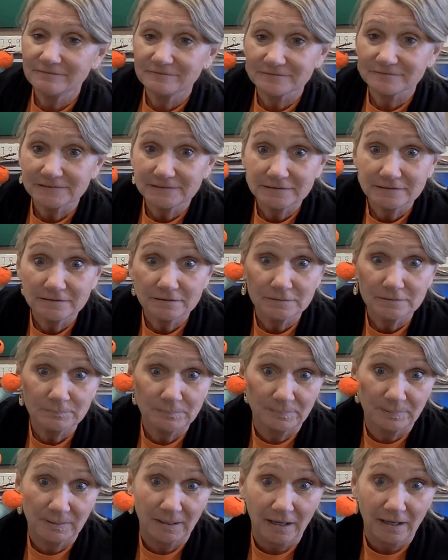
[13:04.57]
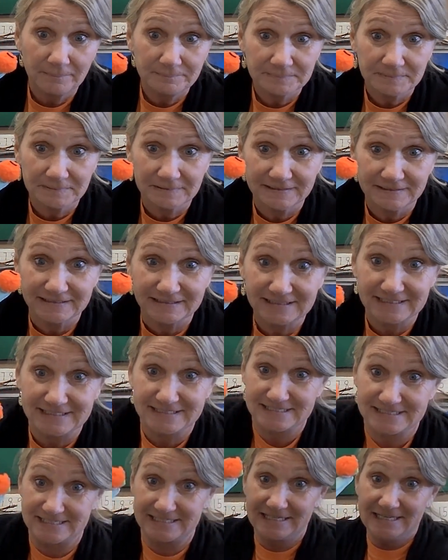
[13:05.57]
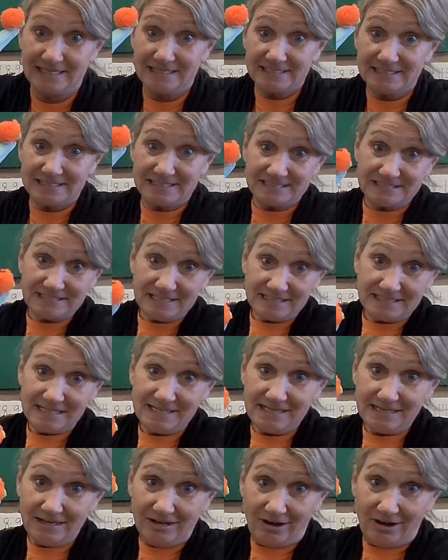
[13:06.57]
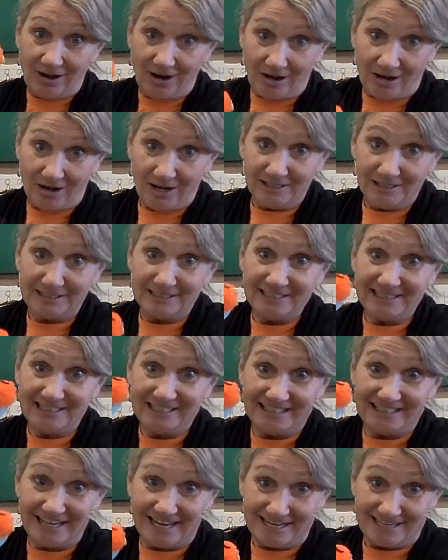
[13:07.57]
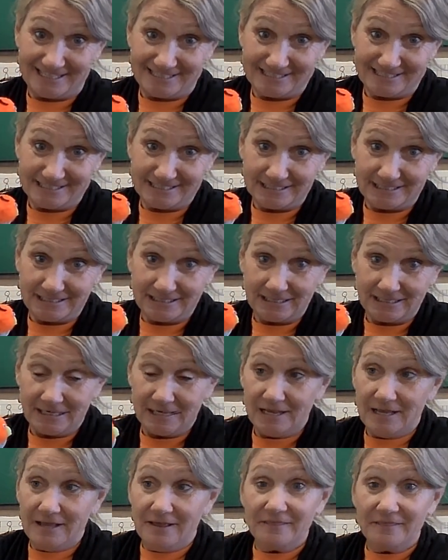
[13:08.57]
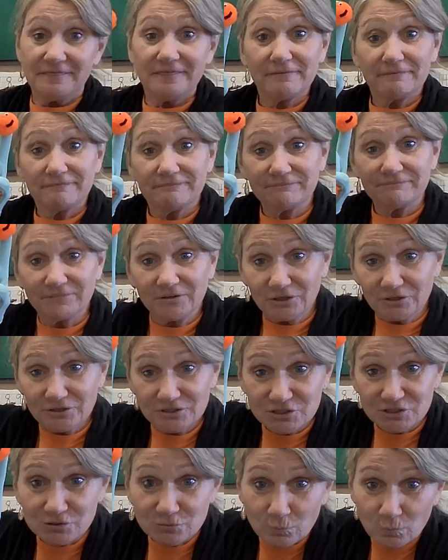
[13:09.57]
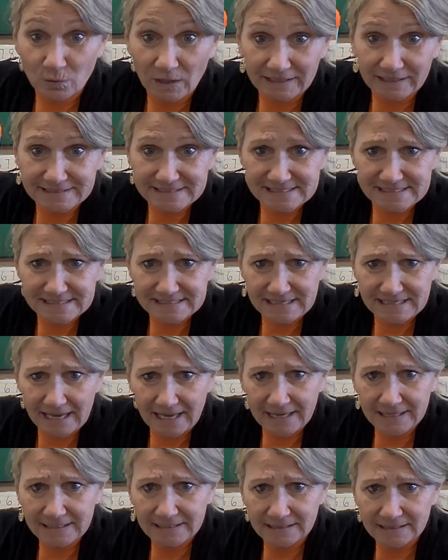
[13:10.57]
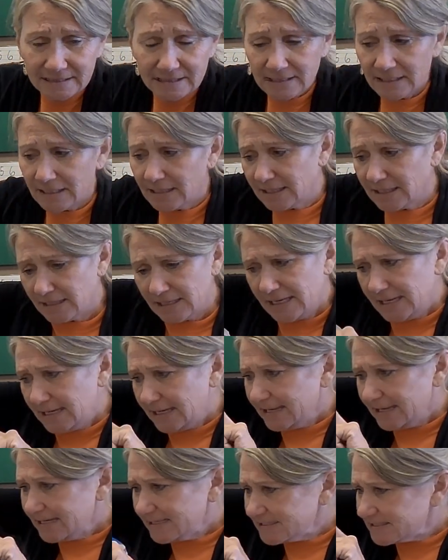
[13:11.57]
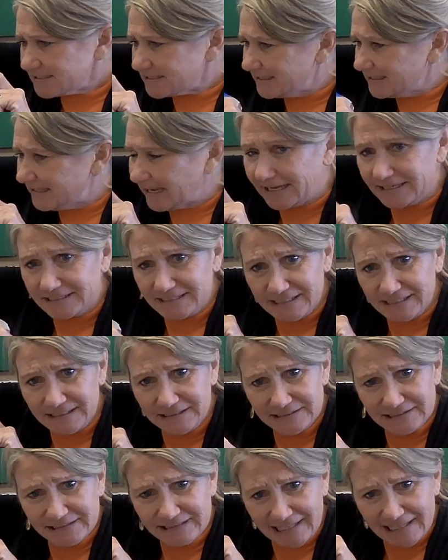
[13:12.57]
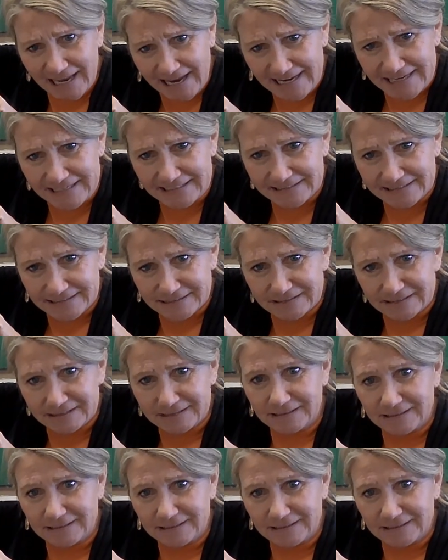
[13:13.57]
little pumpkins sitting on a gate. The first one said, "It's getting late."